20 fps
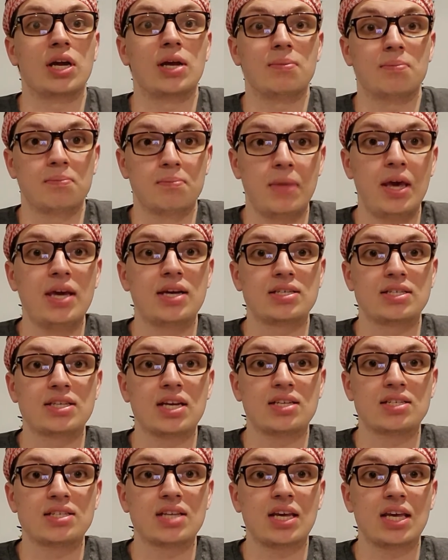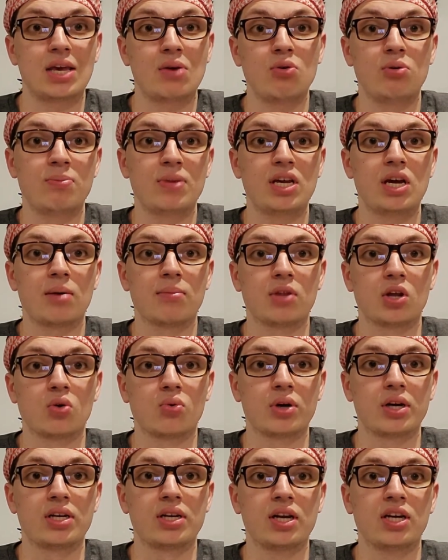It makes sense that he would become the
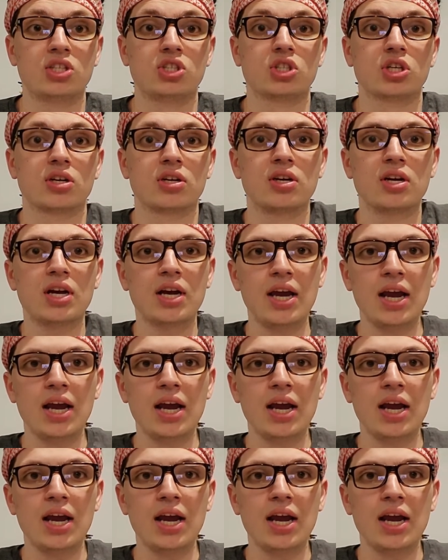Green Ninja.